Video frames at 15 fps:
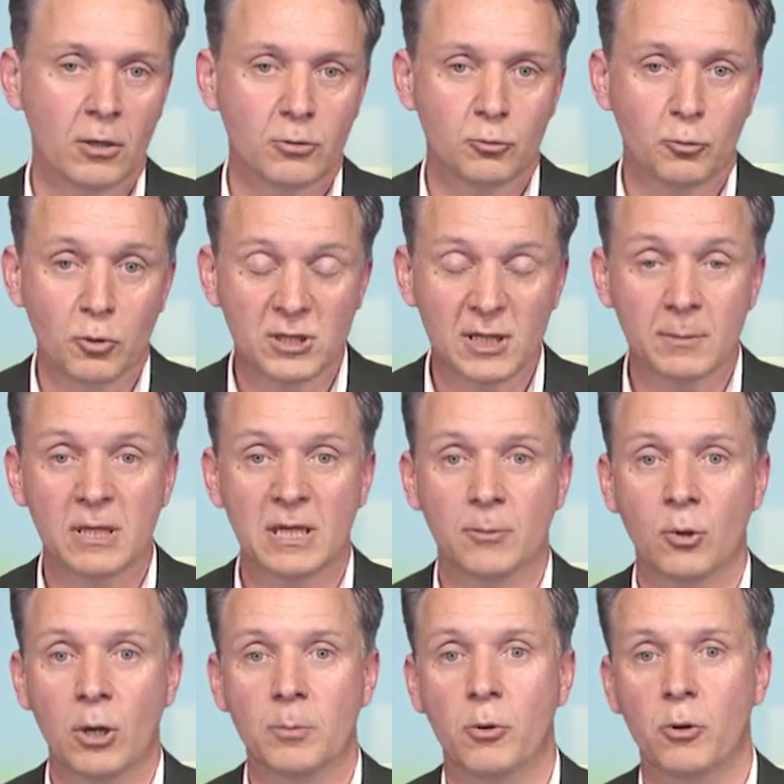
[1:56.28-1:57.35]
Next,
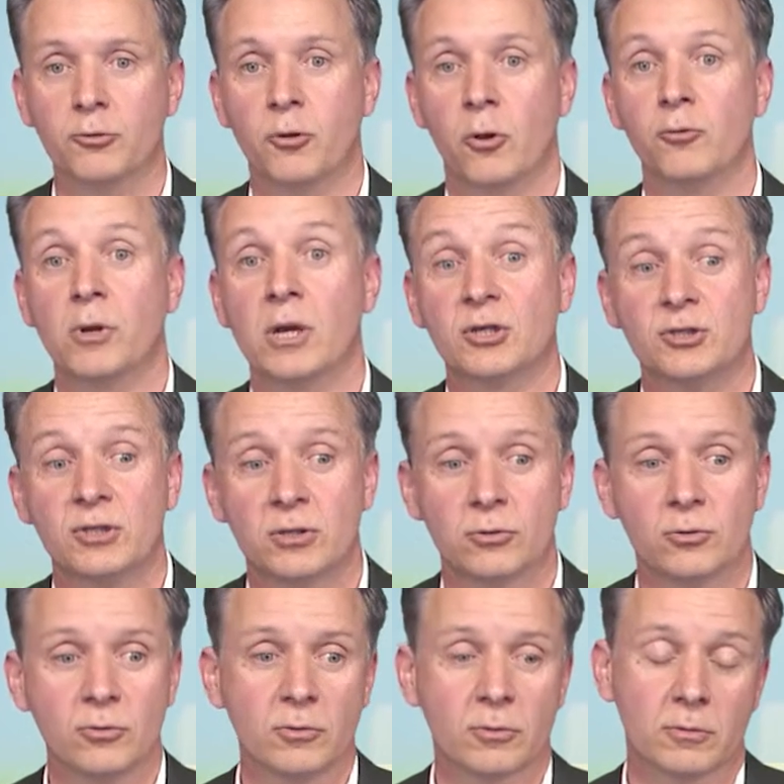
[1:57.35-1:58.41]
the second element
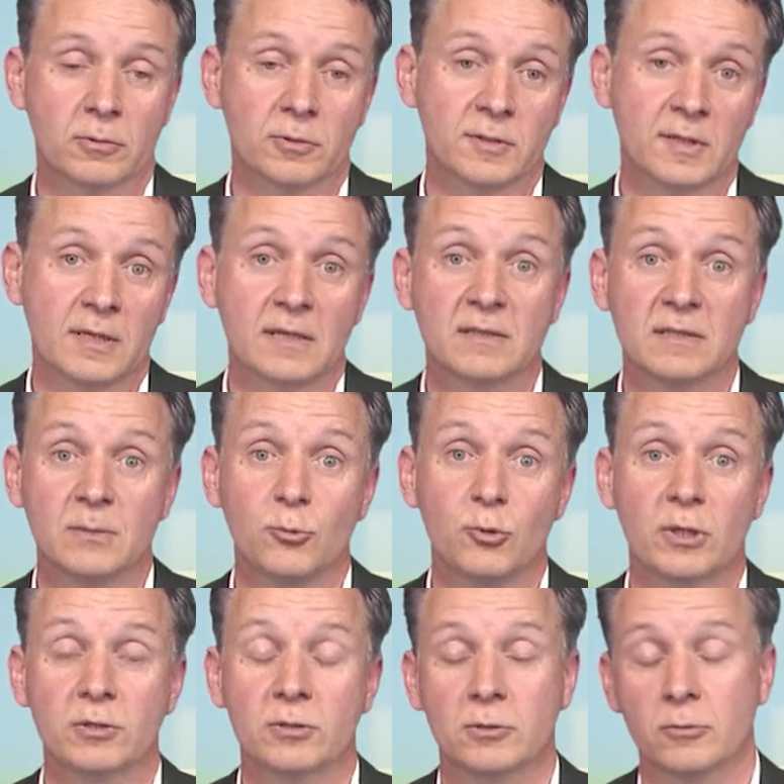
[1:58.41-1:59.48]
is the
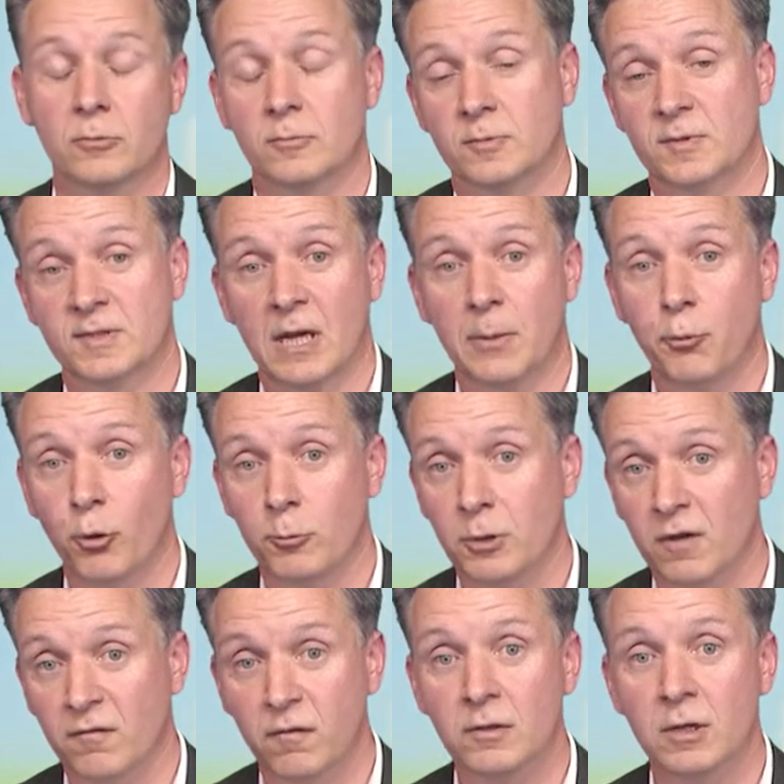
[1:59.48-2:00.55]
simulation. The first time
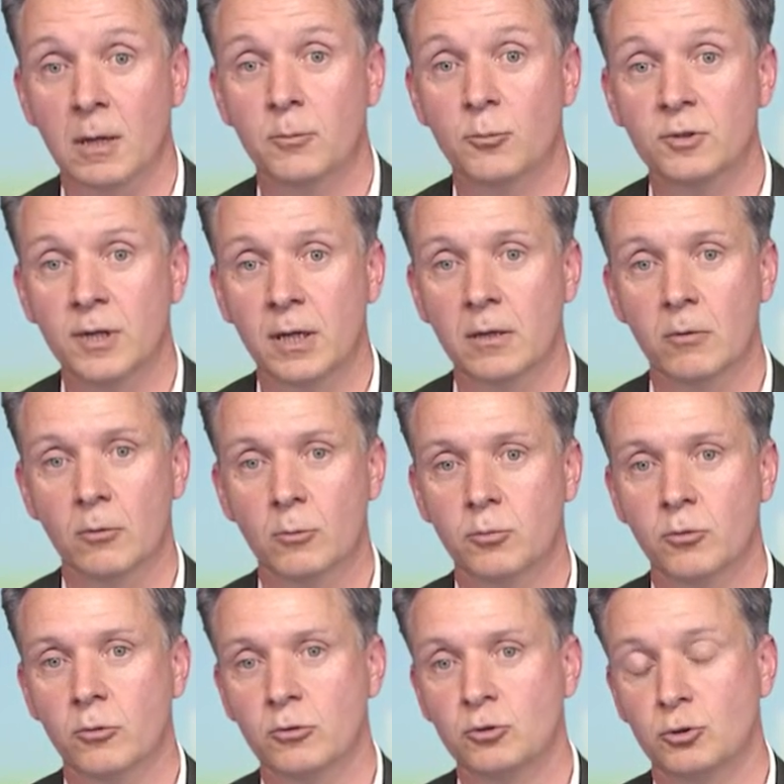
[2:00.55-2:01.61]
that a model is based
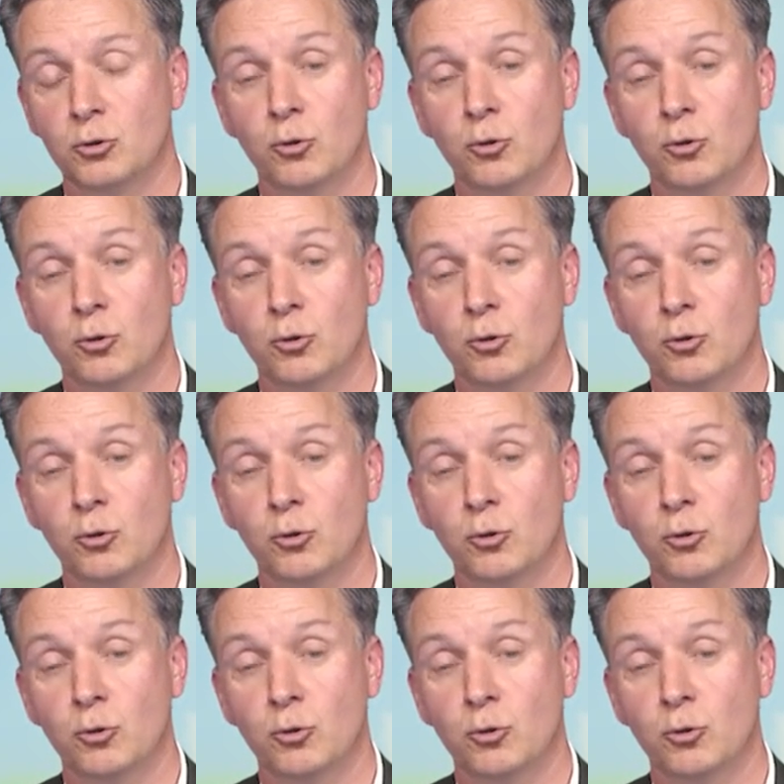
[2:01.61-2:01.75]
on a